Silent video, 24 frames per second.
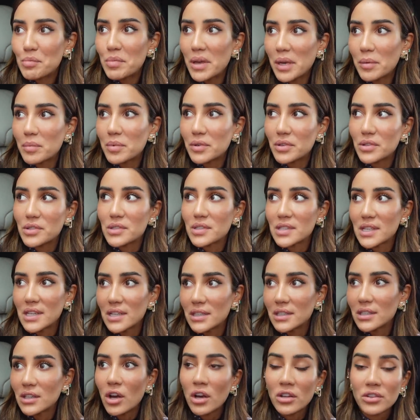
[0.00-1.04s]
papers,
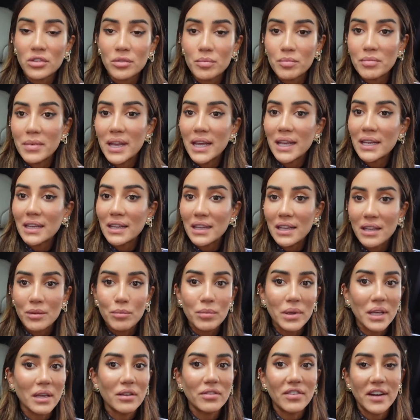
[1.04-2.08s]
and not many
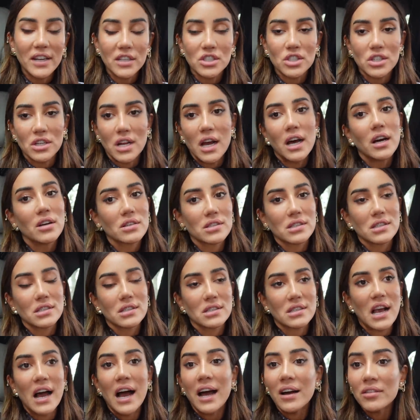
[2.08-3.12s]
big fashion
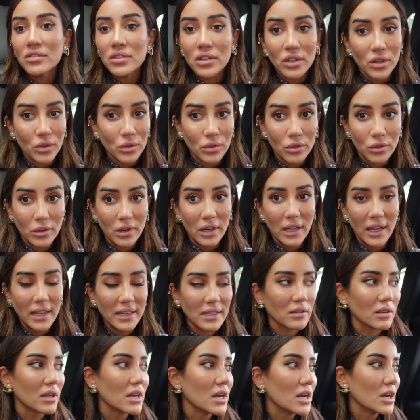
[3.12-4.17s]
houses have the couture
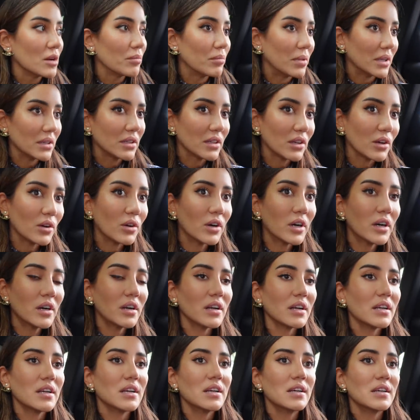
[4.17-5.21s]
line. But
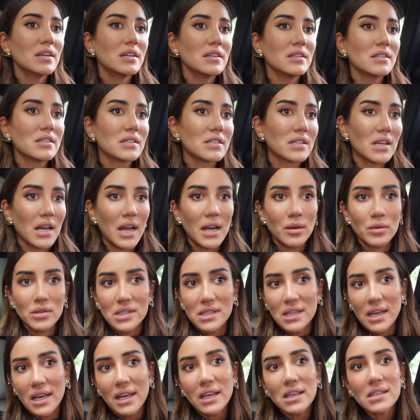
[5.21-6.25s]
Dior is, I would
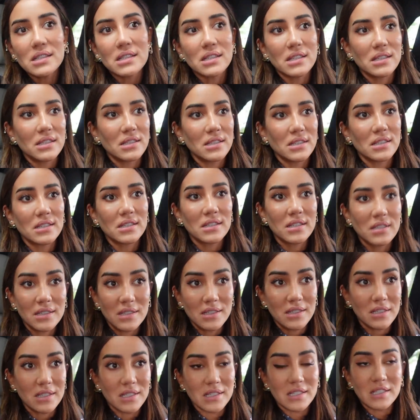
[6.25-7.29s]
say, since
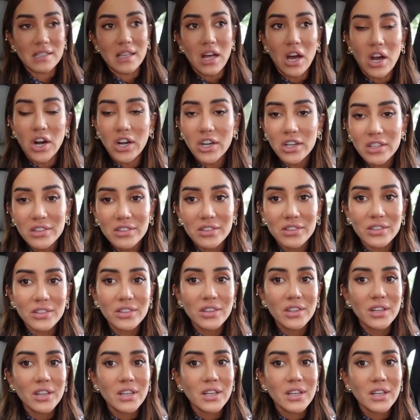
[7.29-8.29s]
the start,